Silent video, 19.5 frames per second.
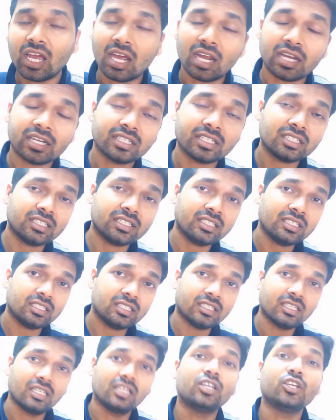and the
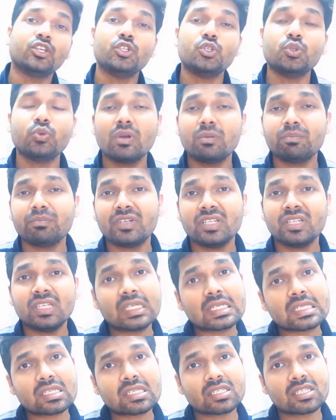
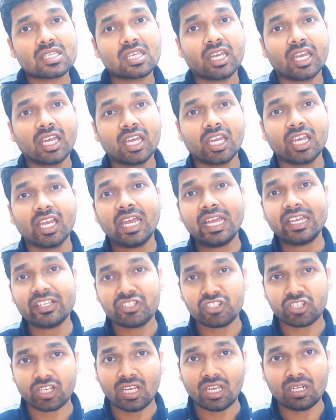UMTS
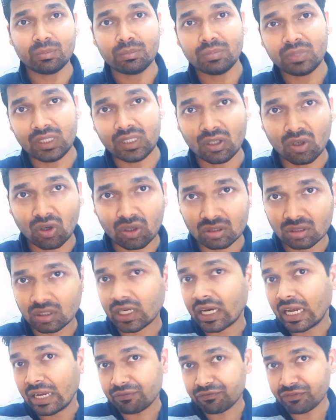HNB or the
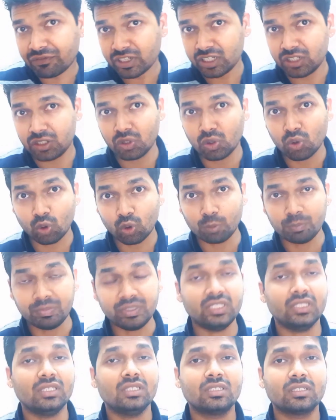hybrid node
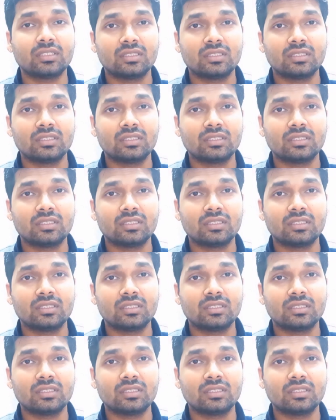B.